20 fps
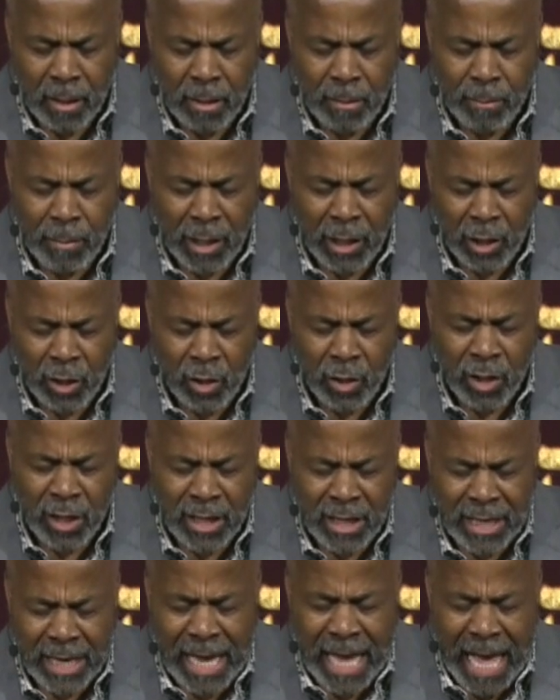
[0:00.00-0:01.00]
but you're
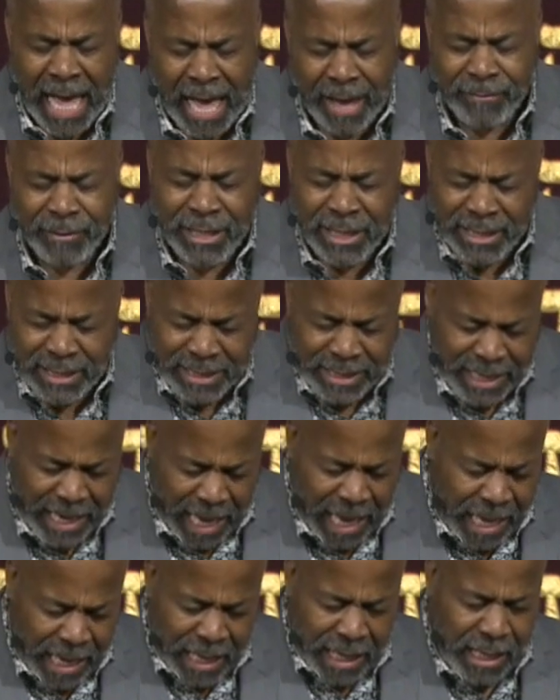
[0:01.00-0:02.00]
gonna have to
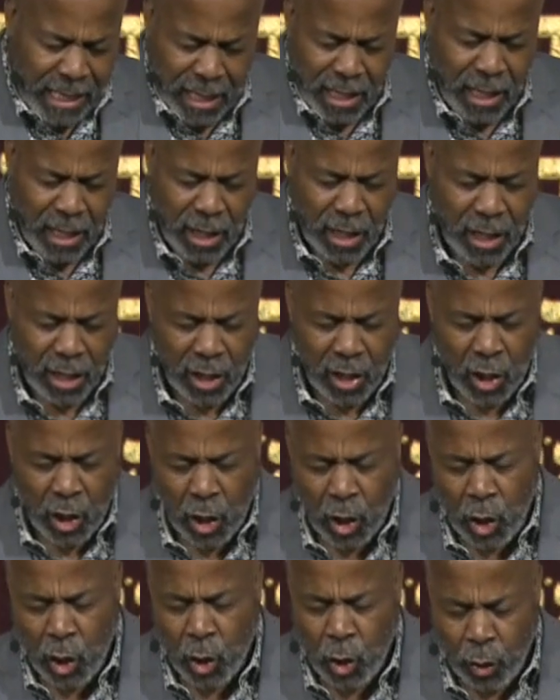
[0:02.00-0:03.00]
take
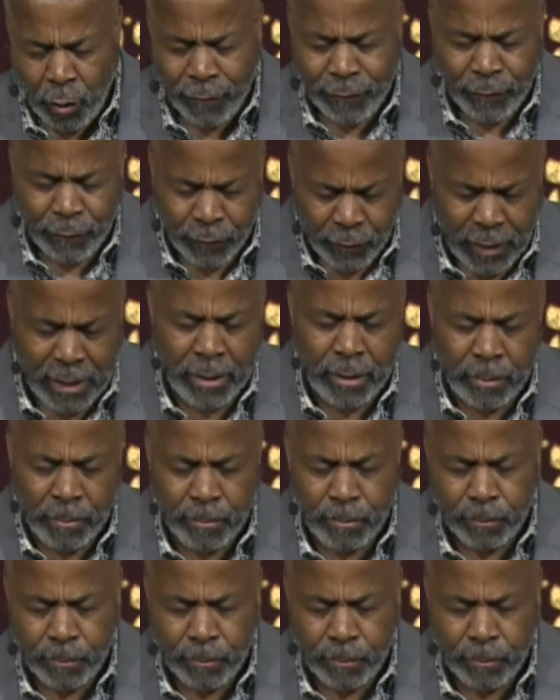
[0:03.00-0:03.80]
your freedom.